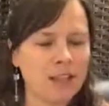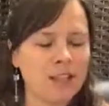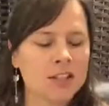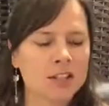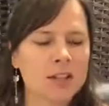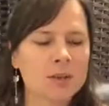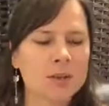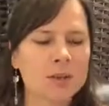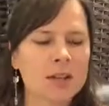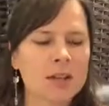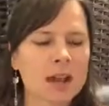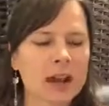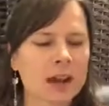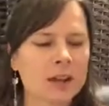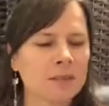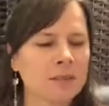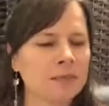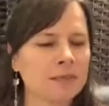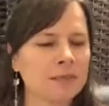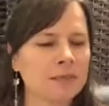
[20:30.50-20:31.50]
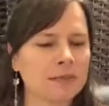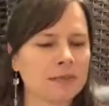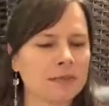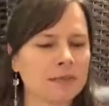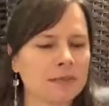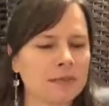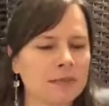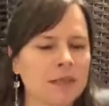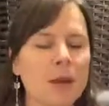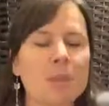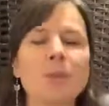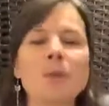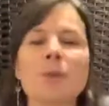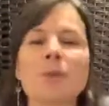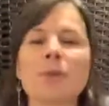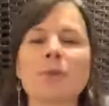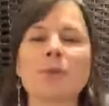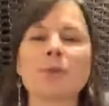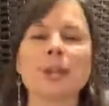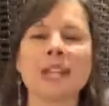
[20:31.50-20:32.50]
So number
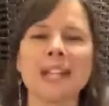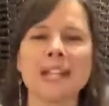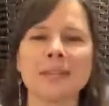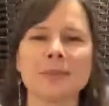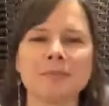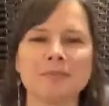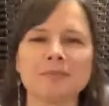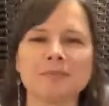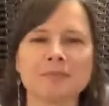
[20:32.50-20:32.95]
3,